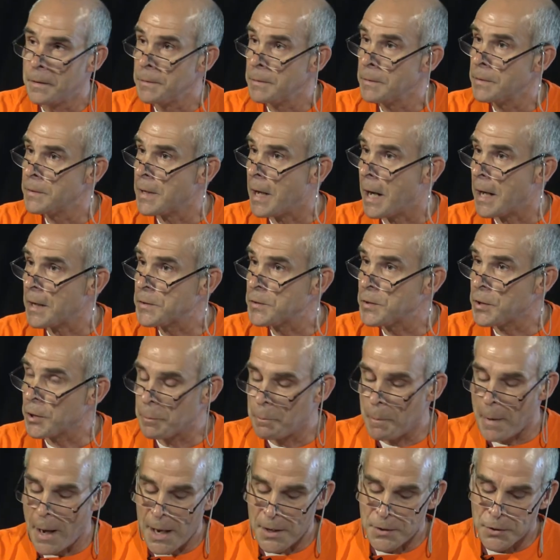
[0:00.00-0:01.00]
toxic
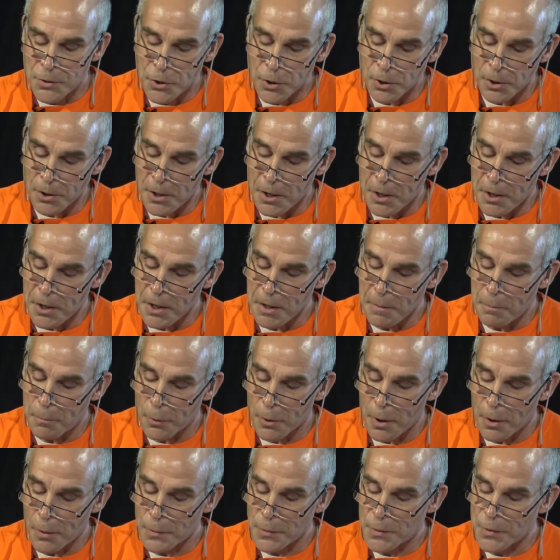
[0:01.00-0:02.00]
masculinity
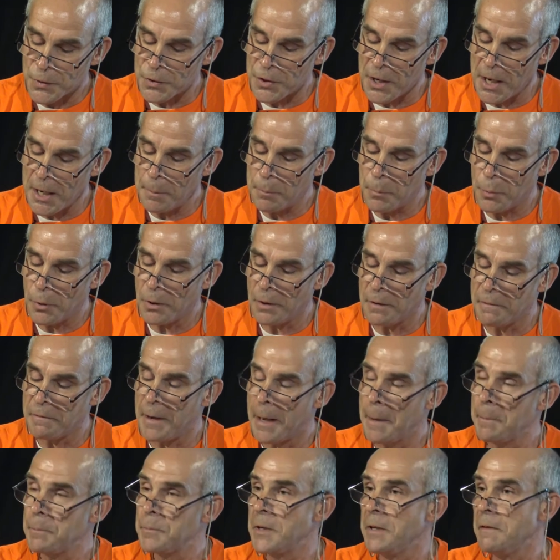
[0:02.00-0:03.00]
prone staple of
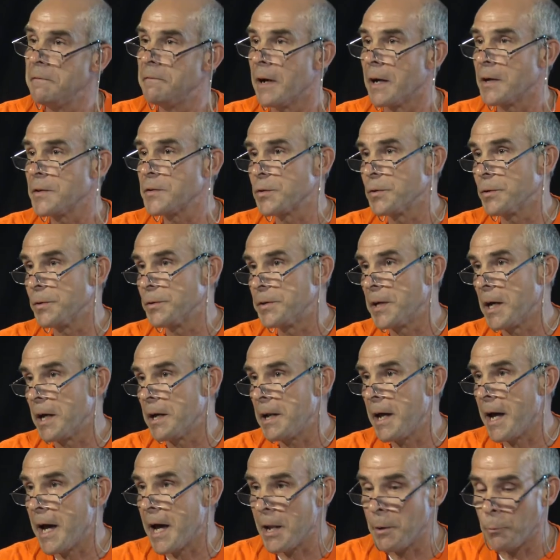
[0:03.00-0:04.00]
empty vessel, dead
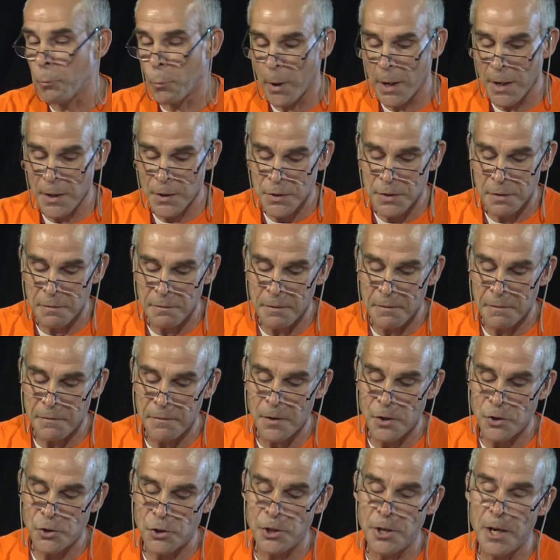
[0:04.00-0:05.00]
hand ways of
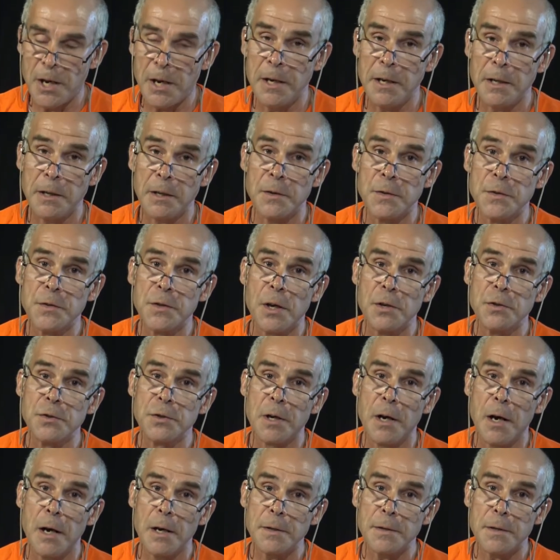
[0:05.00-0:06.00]
officiating in such
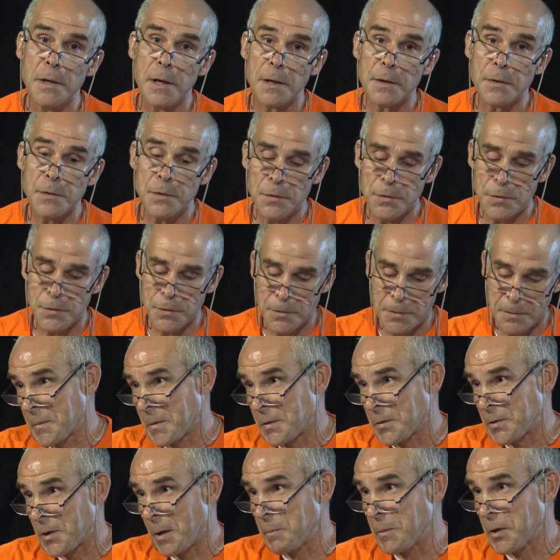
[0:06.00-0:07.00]
contexts.
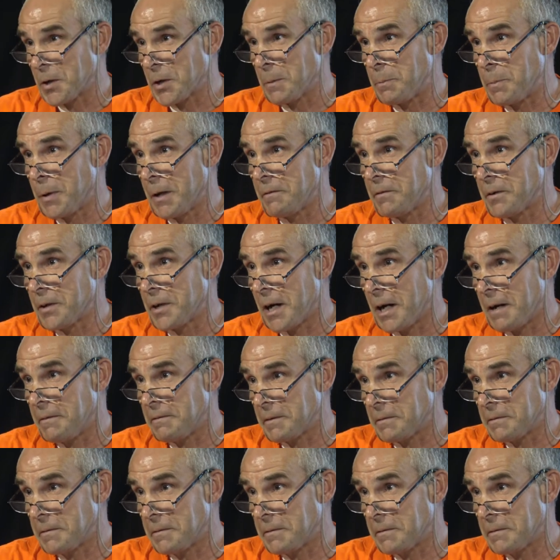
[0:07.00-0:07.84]
Something to pivot off of.